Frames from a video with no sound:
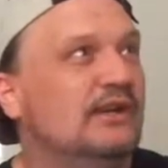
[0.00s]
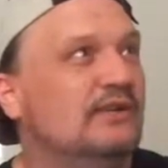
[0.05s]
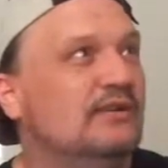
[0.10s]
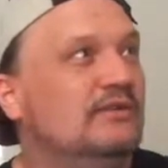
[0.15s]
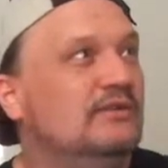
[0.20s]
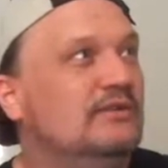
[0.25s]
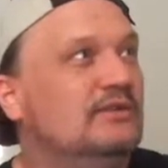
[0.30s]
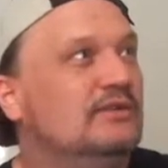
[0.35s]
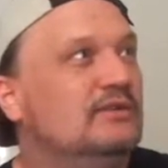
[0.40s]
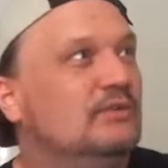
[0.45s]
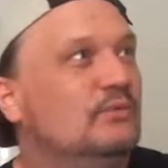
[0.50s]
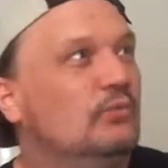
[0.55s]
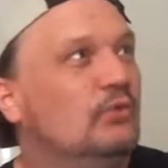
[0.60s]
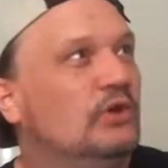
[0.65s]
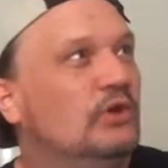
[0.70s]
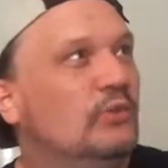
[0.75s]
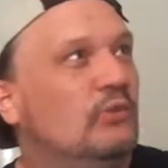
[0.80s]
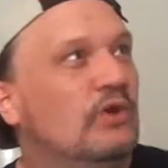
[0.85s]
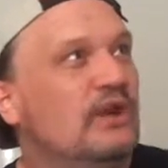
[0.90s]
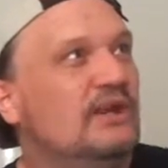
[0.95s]
I
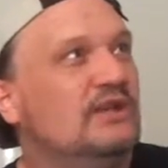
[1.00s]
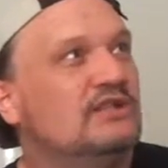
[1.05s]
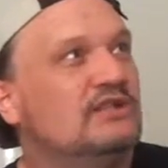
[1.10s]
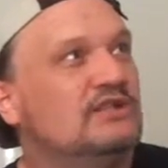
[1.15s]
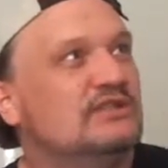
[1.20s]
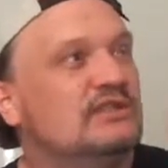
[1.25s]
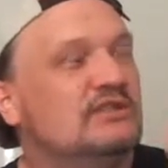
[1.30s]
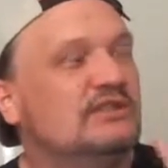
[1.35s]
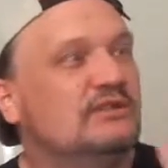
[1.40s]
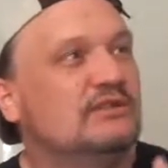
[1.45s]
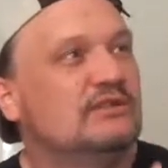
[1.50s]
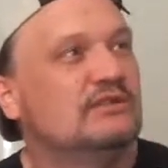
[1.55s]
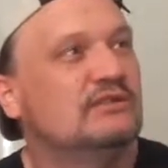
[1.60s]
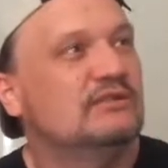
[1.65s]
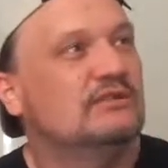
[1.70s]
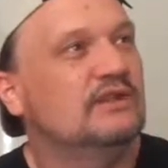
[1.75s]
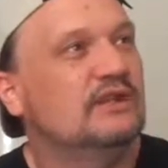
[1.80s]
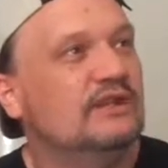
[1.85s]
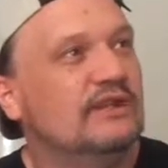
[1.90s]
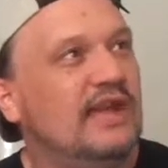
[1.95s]
rearranged
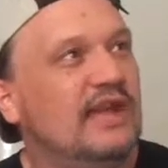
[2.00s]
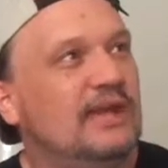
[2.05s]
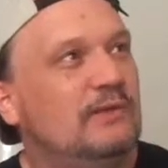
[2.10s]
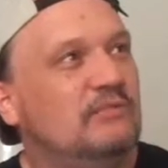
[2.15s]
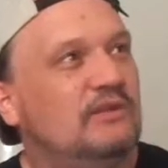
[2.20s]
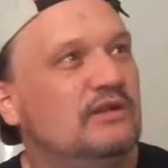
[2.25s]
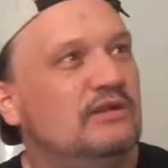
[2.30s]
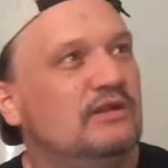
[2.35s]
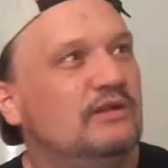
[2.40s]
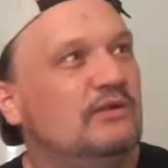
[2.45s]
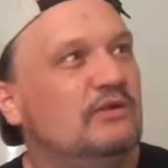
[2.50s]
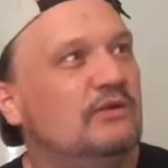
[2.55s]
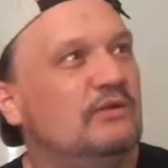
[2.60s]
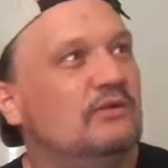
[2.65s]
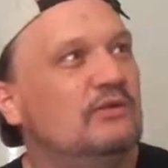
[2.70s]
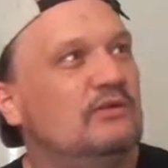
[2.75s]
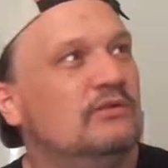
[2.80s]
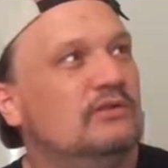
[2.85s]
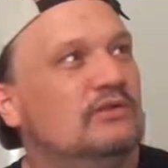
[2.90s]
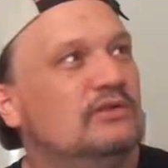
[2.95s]
the cabinet
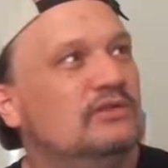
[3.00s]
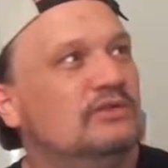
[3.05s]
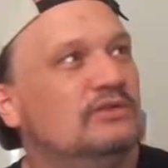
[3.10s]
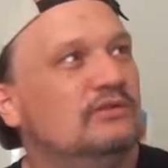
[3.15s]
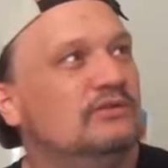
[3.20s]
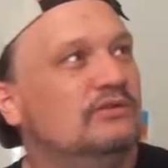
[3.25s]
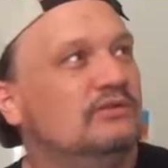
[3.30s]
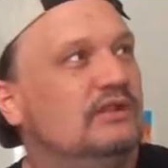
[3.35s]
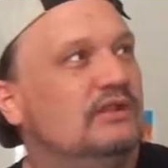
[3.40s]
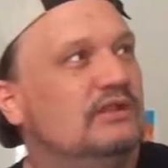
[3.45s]
here.